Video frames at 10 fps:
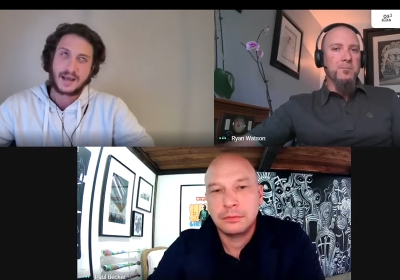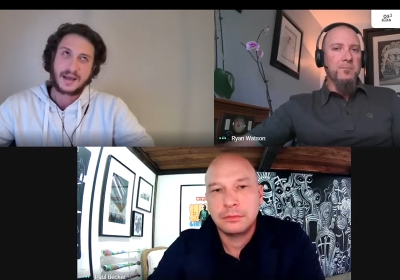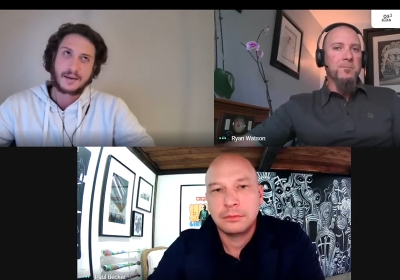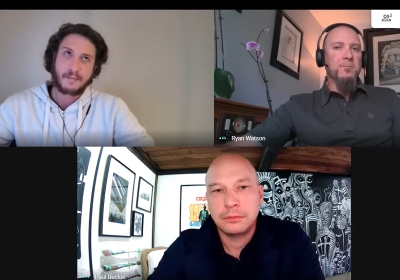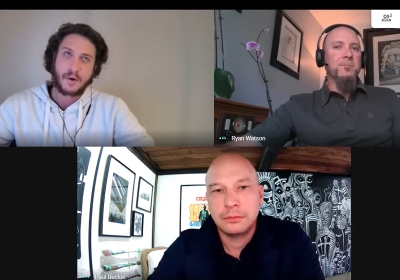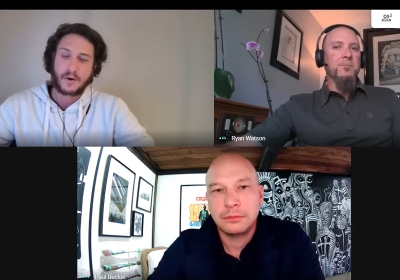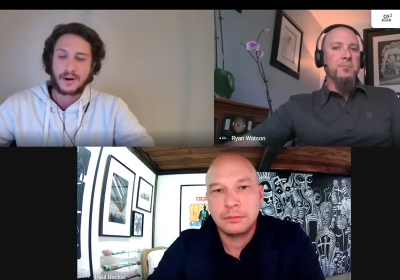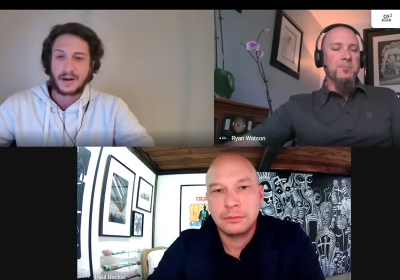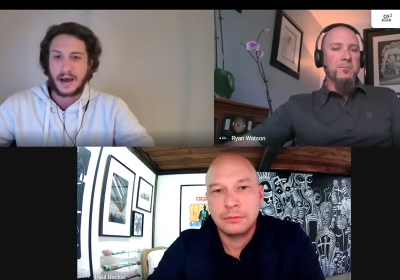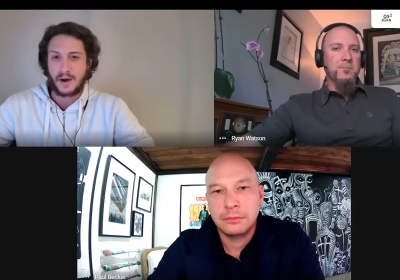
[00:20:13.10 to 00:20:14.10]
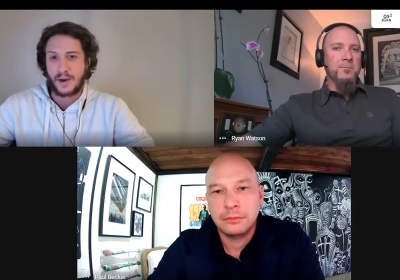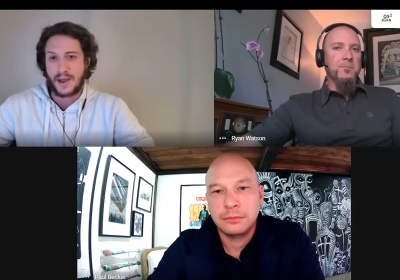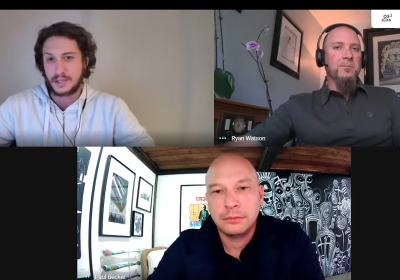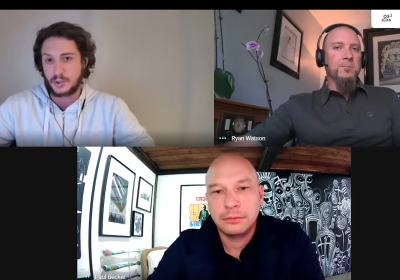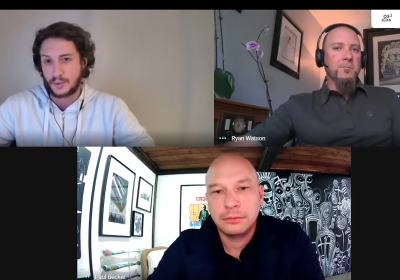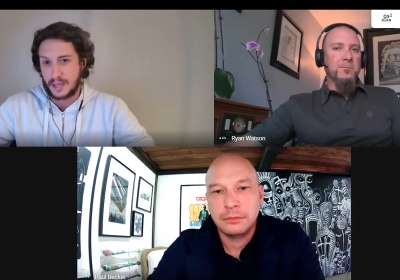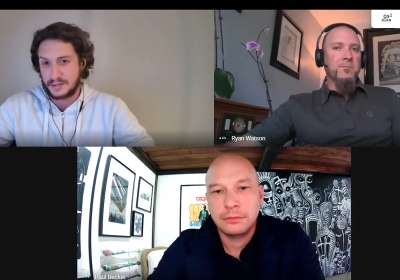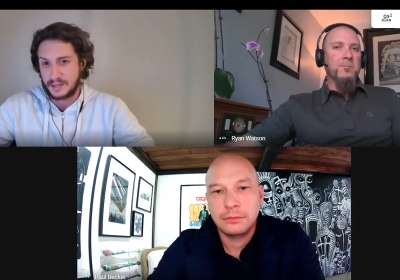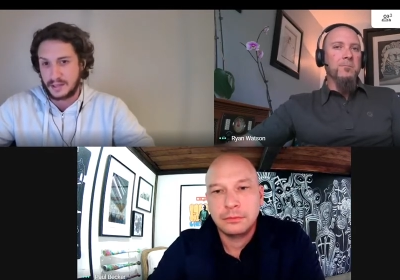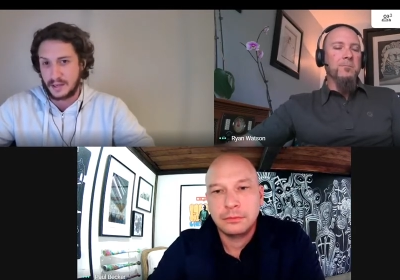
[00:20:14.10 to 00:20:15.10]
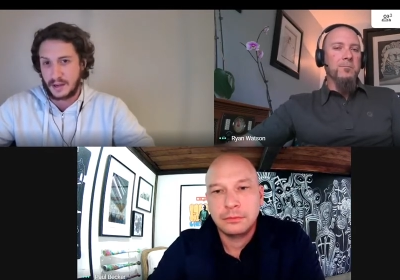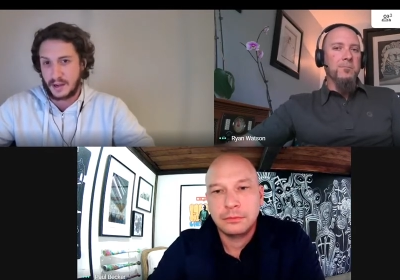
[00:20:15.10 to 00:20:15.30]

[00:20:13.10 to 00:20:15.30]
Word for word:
Speaker 1: more now educating